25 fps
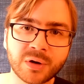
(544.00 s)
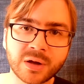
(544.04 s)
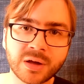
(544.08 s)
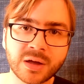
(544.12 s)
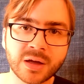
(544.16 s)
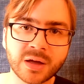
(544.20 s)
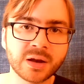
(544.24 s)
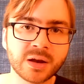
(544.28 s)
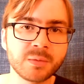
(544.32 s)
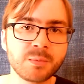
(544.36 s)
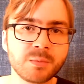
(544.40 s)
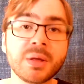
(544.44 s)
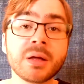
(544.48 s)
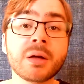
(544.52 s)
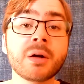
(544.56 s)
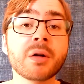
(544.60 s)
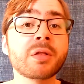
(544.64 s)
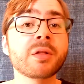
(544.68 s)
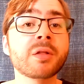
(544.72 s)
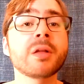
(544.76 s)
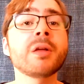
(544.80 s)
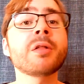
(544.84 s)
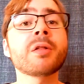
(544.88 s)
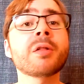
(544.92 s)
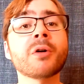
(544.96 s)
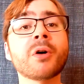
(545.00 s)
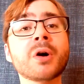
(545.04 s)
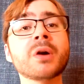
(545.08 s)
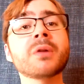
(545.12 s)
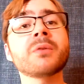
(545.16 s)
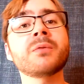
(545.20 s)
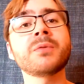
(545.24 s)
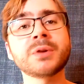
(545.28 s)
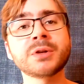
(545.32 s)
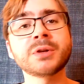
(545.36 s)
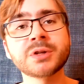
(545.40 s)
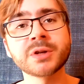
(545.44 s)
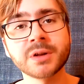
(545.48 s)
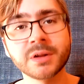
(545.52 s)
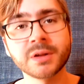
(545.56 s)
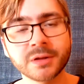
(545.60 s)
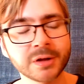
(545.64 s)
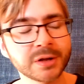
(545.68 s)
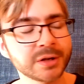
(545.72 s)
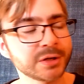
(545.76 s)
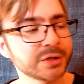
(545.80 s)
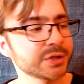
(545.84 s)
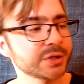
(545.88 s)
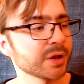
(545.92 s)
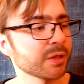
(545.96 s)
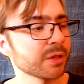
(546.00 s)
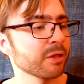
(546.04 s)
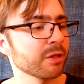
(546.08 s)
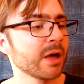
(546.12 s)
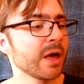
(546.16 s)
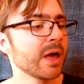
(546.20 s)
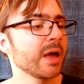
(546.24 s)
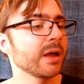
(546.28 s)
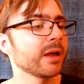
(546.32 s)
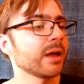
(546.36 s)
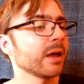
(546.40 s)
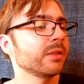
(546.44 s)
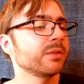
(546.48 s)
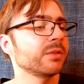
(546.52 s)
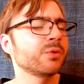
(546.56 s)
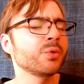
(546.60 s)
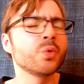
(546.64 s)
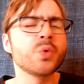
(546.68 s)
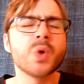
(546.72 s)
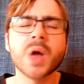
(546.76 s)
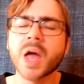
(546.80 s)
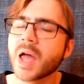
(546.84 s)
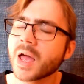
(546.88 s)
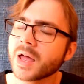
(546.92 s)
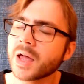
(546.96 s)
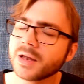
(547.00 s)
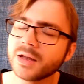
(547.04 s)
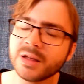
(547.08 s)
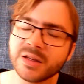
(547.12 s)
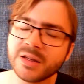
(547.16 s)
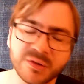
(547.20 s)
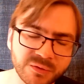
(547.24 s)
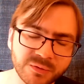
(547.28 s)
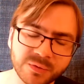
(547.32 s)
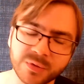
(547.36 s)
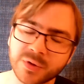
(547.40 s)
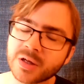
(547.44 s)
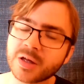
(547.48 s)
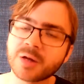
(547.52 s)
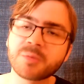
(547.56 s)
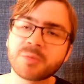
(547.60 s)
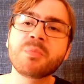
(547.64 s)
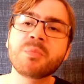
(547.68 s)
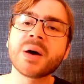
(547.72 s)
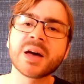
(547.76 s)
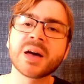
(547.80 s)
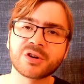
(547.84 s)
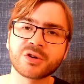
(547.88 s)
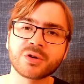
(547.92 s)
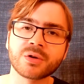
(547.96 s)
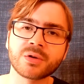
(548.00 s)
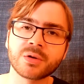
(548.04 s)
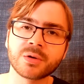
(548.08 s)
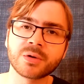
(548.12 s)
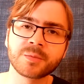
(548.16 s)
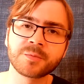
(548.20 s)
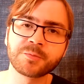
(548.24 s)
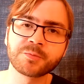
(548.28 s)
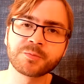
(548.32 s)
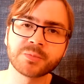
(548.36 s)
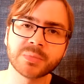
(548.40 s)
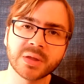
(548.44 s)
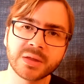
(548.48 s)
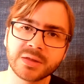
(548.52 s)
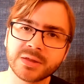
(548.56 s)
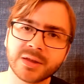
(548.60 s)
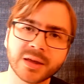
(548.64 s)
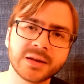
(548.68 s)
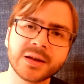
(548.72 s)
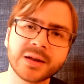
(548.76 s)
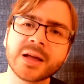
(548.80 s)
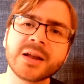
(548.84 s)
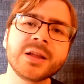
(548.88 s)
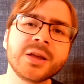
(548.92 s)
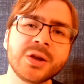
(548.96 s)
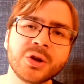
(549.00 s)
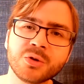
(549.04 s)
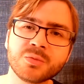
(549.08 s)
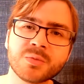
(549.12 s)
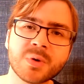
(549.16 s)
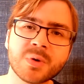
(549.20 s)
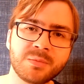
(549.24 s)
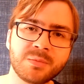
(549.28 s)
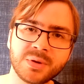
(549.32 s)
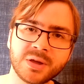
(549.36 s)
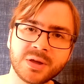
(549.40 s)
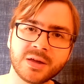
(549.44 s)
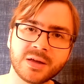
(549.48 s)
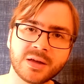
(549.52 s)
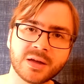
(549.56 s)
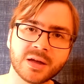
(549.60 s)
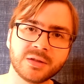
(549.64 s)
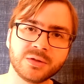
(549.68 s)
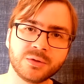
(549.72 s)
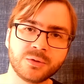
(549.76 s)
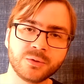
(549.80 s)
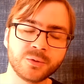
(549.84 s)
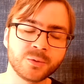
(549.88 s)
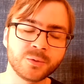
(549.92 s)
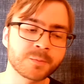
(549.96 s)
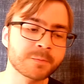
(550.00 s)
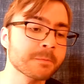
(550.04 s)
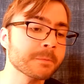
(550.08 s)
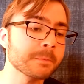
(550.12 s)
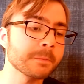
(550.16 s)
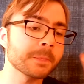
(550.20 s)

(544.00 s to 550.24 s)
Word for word: again because this artificial intelligence can do anything better than any human being can do.